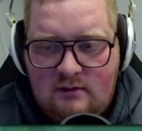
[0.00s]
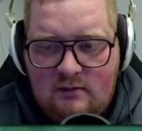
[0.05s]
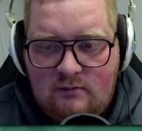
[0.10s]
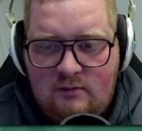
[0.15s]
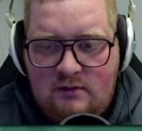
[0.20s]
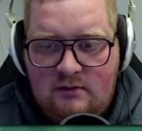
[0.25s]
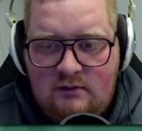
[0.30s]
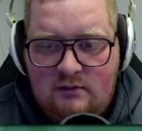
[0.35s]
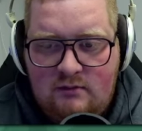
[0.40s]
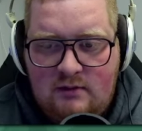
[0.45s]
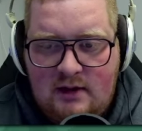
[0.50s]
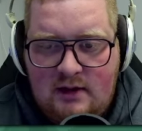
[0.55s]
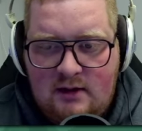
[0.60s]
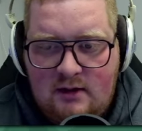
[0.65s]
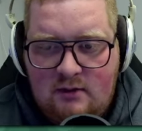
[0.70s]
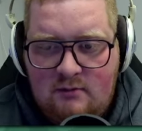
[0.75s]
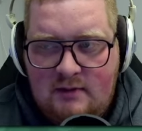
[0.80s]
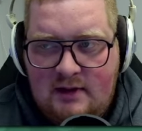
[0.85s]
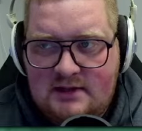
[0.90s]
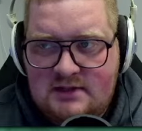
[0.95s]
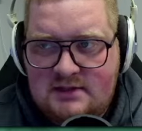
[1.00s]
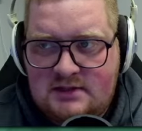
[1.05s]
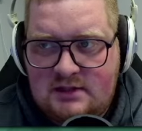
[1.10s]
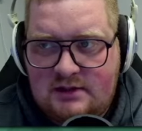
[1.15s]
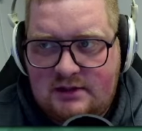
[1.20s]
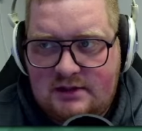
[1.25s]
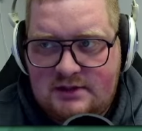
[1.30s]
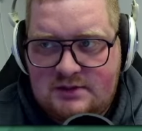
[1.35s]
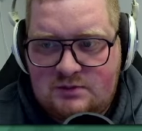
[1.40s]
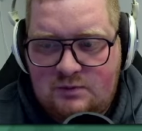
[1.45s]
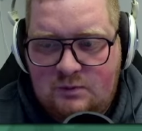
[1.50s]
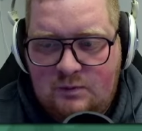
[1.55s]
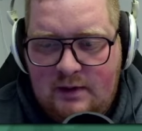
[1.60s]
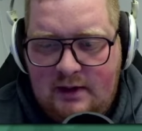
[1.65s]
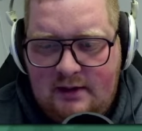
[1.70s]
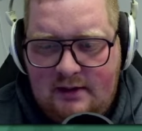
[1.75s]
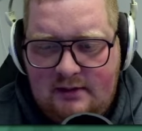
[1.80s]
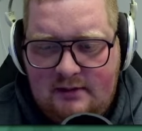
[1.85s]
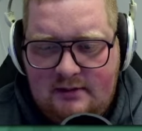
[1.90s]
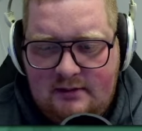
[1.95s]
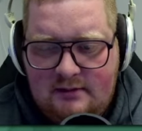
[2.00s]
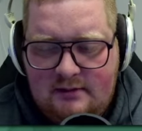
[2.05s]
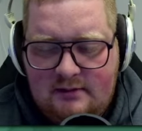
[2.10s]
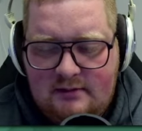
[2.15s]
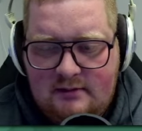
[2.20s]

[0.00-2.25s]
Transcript: We do get our red seal as well.